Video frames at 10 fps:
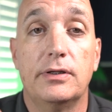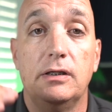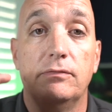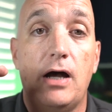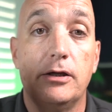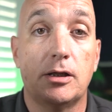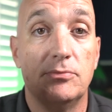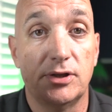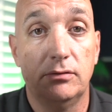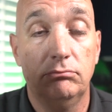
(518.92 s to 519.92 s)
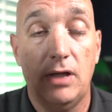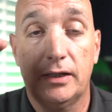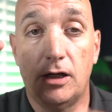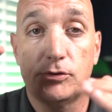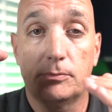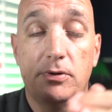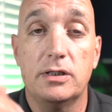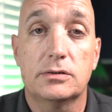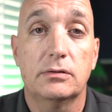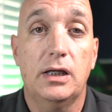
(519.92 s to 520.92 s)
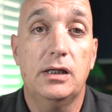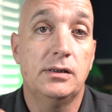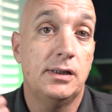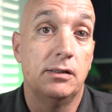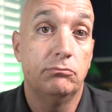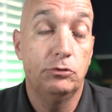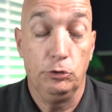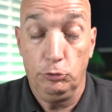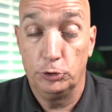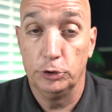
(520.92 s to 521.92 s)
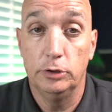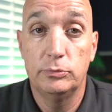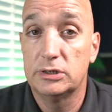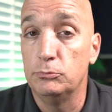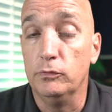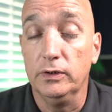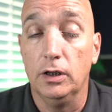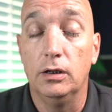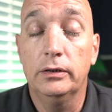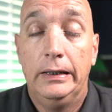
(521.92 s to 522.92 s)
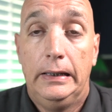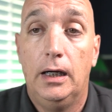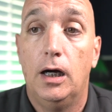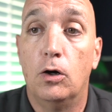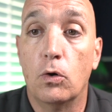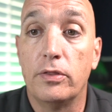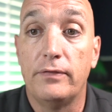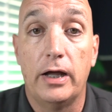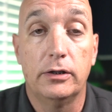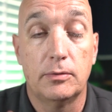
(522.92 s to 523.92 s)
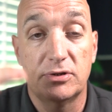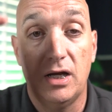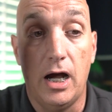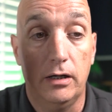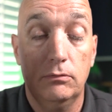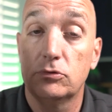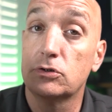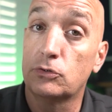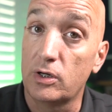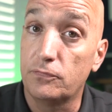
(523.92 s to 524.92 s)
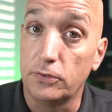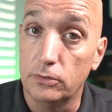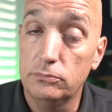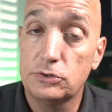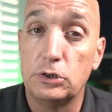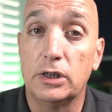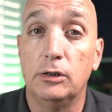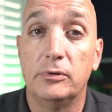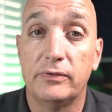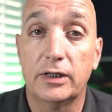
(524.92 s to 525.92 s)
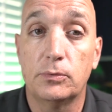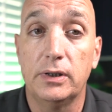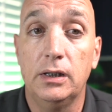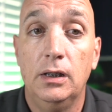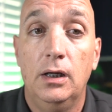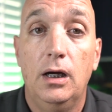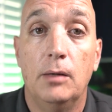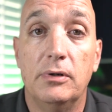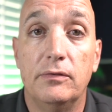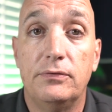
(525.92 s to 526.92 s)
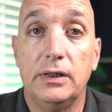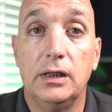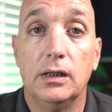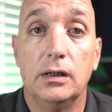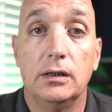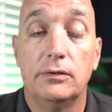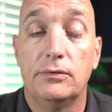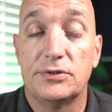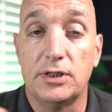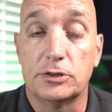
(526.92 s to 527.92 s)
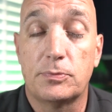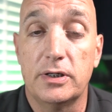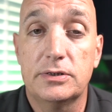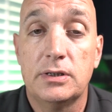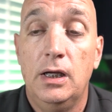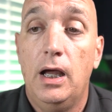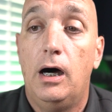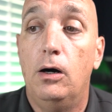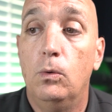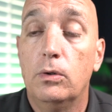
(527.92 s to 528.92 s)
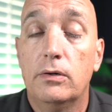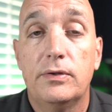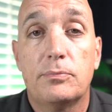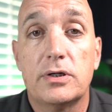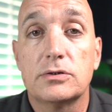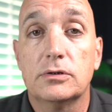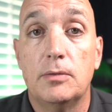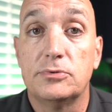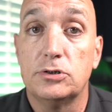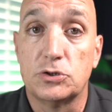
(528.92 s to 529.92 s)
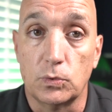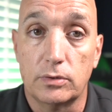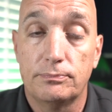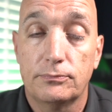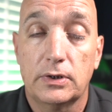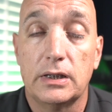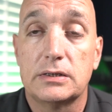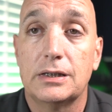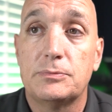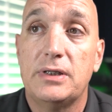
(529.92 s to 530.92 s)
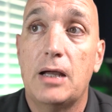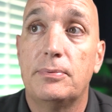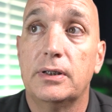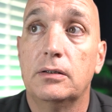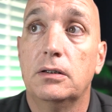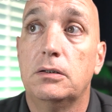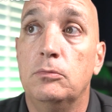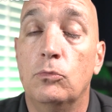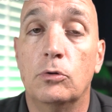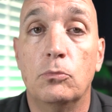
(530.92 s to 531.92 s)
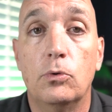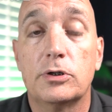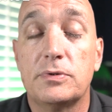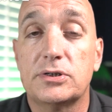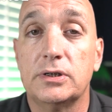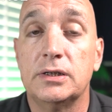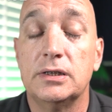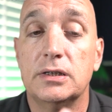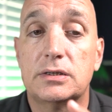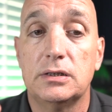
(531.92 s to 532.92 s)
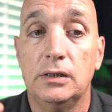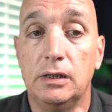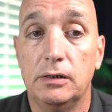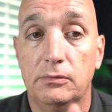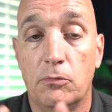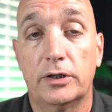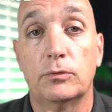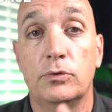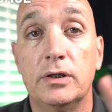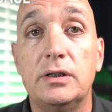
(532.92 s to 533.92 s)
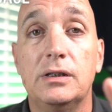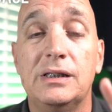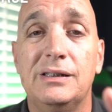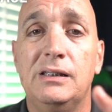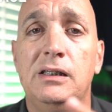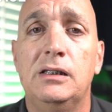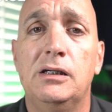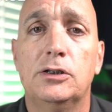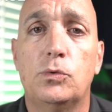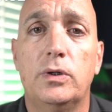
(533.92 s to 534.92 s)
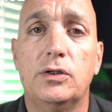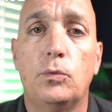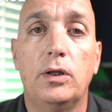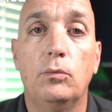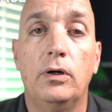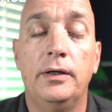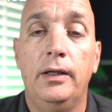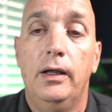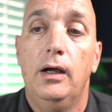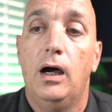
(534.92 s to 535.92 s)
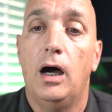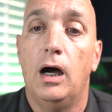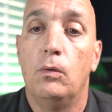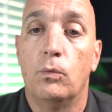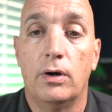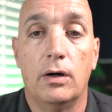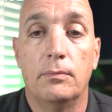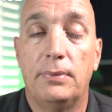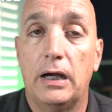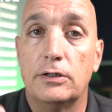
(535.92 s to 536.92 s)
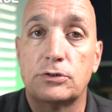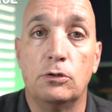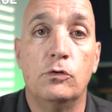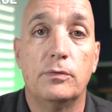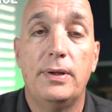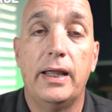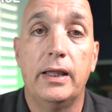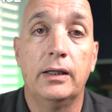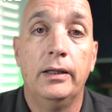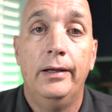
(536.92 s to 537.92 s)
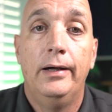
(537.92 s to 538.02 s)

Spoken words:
the value comes in at contract price, okay, and then you're good, we just move along. Or the value comes in higher, which is great for you, so you get a little bit of equity above the sales price. Or the appraisal comes in short. Okay, so that's been happening more and more, especially in this market we're in 2021, where buyers are overpaying